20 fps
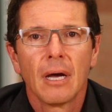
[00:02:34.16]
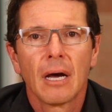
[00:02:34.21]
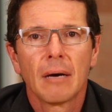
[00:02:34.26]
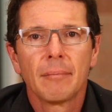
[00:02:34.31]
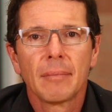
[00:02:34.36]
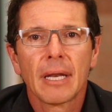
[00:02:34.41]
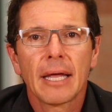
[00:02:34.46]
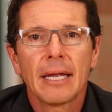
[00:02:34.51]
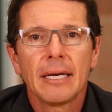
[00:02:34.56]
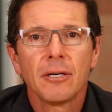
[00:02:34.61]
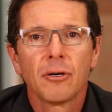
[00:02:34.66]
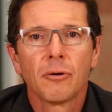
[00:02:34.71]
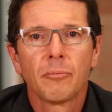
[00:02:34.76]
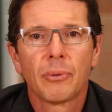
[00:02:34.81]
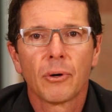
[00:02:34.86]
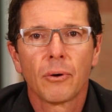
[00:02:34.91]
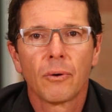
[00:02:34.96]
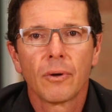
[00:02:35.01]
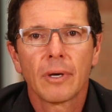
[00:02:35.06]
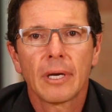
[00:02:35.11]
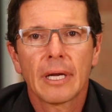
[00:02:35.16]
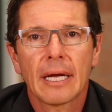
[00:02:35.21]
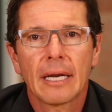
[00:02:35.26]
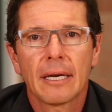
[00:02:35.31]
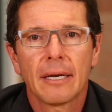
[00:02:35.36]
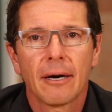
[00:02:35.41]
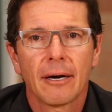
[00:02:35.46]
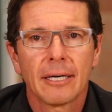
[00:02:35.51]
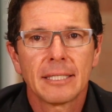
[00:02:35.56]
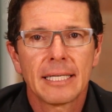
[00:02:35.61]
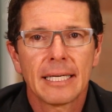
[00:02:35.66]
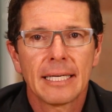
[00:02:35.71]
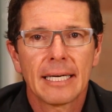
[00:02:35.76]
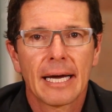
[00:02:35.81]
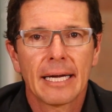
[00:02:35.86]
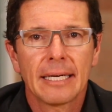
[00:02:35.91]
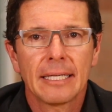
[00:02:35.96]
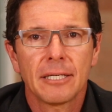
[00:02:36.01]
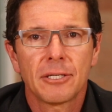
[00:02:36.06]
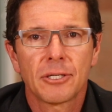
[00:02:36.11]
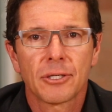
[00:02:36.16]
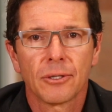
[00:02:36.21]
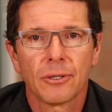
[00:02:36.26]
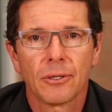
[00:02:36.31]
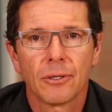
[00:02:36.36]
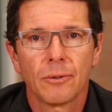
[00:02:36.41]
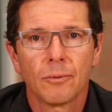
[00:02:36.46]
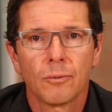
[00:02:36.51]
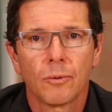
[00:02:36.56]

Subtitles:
A millennial born in 1982